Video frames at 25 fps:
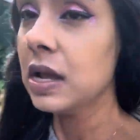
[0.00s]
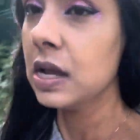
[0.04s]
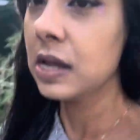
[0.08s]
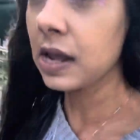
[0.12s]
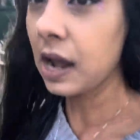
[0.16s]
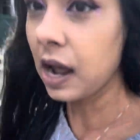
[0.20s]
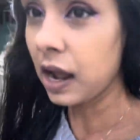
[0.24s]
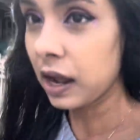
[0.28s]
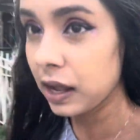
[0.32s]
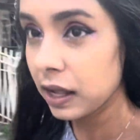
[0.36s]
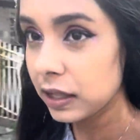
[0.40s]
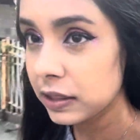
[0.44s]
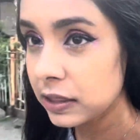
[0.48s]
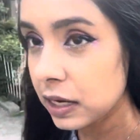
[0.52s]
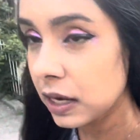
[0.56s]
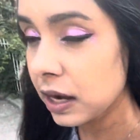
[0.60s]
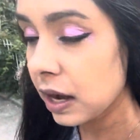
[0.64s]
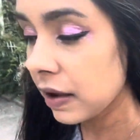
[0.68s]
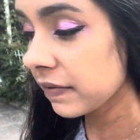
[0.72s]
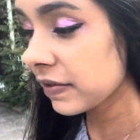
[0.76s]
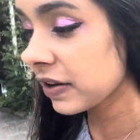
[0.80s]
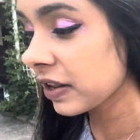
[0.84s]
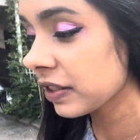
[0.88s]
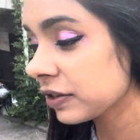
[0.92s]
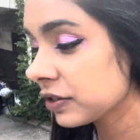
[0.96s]
Yeah, and then I
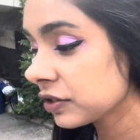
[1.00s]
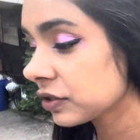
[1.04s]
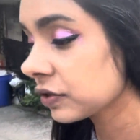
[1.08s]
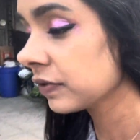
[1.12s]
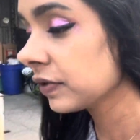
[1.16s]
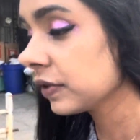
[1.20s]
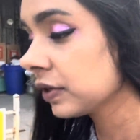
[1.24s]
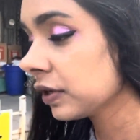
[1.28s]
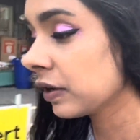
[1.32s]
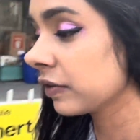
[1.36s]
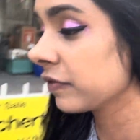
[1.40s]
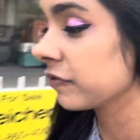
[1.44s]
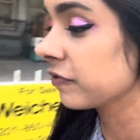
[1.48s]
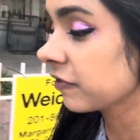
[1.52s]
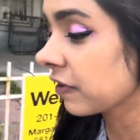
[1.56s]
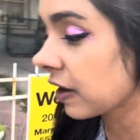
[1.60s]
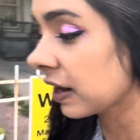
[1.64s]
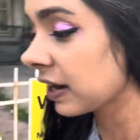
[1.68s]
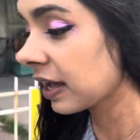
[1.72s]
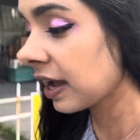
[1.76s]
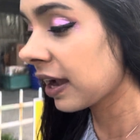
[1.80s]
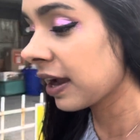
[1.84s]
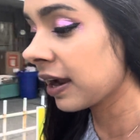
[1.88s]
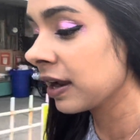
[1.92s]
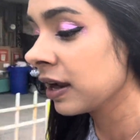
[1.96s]
have another interview on
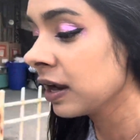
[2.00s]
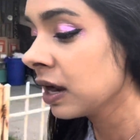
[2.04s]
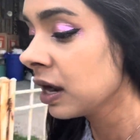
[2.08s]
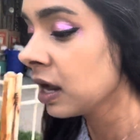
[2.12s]
Friday,